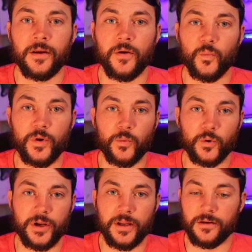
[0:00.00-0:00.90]
and we
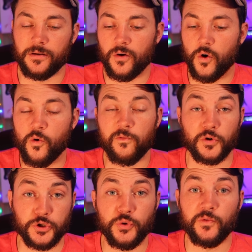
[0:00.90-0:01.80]
were in
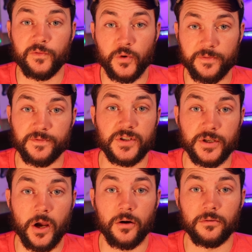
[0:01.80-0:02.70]
over two foot of
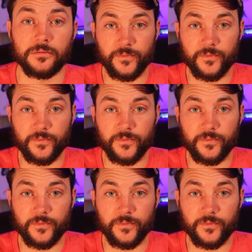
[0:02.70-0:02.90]
snow.